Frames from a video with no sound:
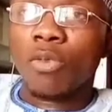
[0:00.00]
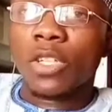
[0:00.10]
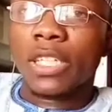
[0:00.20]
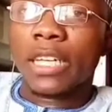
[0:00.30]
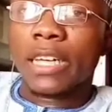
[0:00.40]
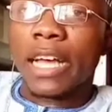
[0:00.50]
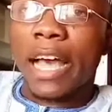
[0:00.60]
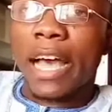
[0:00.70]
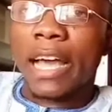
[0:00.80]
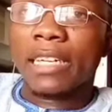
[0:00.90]
what
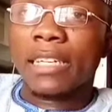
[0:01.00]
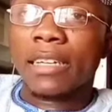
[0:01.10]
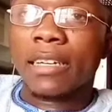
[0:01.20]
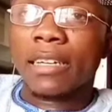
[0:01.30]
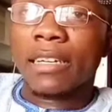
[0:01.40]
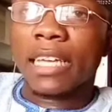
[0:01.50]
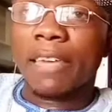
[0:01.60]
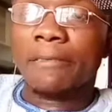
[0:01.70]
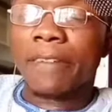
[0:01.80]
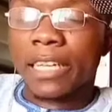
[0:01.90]
are the
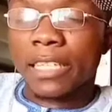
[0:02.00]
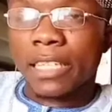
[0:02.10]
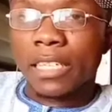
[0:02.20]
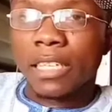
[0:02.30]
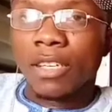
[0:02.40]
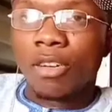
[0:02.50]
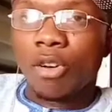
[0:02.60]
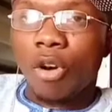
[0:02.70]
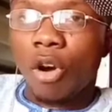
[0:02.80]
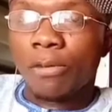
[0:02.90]
effects
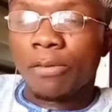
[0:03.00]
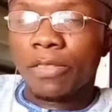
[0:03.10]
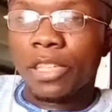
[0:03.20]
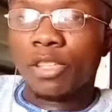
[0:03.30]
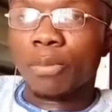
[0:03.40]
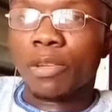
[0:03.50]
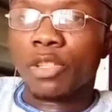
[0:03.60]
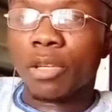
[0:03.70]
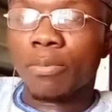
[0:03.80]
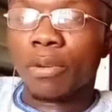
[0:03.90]
of these
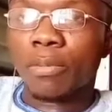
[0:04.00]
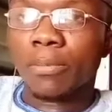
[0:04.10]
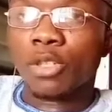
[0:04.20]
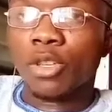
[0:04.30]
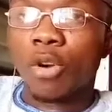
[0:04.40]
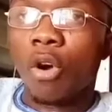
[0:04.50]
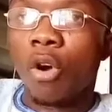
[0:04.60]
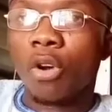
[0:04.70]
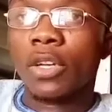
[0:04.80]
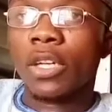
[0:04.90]
operational problems
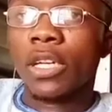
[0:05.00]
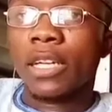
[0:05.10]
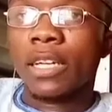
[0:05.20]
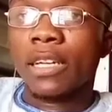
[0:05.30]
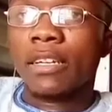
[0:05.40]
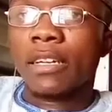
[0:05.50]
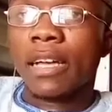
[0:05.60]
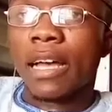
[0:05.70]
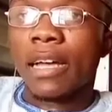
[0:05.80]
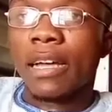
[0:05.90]
on
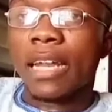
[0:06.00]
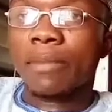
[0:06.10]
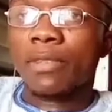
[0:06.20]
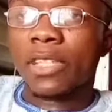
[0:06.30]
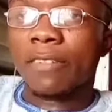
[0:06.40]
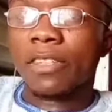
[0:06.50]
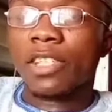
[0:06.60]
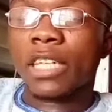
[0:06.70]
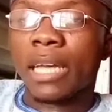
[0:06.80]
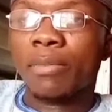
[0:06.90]
library
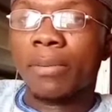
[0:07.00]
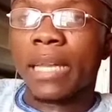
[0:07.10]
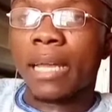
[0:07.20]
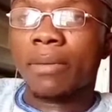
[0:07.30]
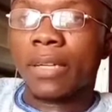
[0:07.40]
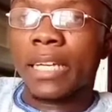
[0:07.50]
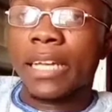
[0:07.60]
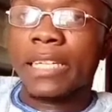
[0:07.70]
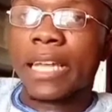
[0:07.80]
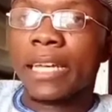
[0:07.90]
services in IBB library?
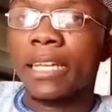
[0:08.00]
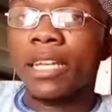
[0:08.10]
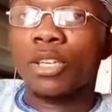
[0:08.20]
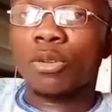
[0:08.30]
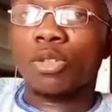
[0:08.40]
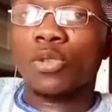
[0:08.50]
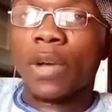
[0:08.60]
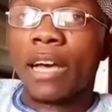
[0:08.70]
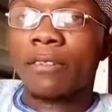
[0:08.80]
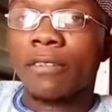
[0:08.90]
Then you also
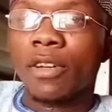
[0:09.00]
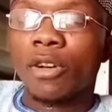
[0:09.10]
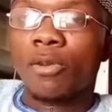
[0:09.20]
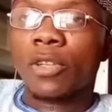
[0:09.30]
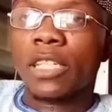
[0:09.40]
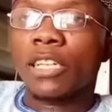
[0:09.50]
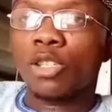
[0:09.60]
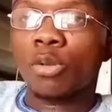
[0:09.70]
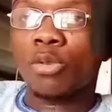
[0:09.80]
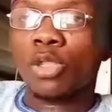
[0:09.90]
have, what are the
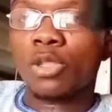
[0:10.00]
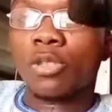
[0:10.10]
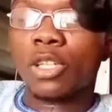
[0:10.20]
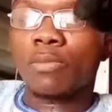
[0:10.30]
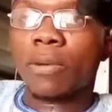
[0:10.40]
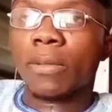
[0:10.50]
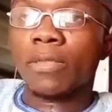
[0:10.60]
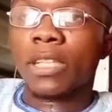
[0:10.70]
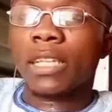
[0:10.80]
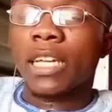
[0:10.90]
solutions to these
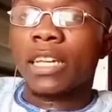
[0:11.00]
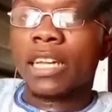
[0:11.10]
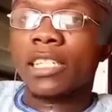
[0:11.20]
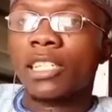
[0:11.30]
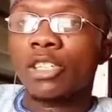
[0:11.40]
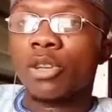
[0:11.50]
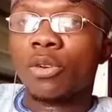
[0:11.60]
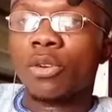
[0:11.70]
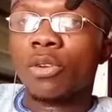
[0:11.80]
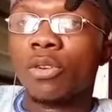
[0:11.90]
problems? Next thing is
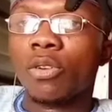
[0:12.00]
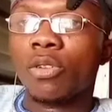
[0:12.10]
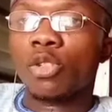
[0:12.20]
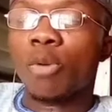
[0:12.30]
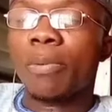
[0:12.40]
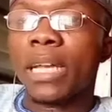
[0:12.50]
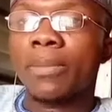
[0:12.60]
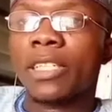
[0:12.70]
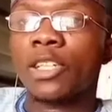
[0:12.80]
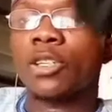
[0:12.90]
your scope and
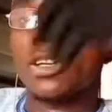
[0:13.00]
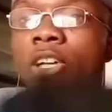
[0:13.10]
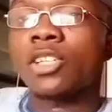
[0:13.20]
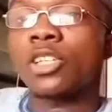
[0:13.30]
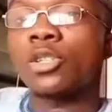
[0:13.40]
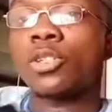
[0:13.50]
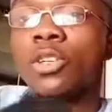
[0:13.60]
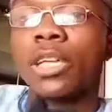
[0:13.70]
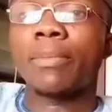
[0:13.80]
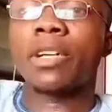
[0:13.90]
limitation. Since you're
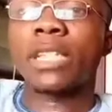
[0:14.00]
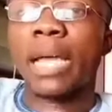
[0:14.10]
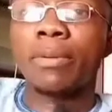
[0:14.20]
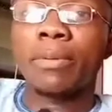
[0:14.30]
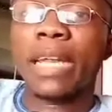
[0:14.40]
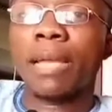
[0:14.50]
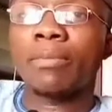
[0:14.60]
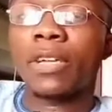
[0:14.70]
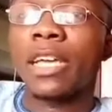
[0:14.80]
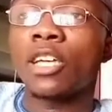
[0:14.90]
talking about IBB
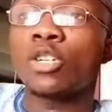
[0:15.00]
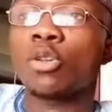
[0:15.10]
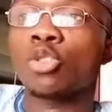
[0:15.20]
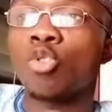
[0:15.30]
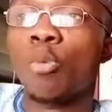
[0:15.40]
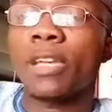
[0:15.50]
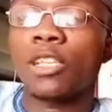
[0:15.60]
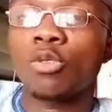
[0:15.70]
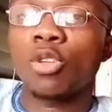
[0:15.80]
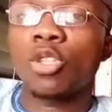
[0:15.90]
library, your scope
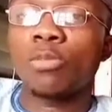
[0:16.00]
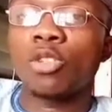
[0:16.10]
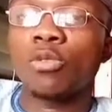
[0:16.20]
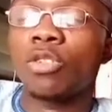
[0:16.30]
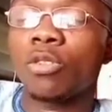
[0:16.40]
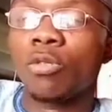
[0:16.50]
is going to be,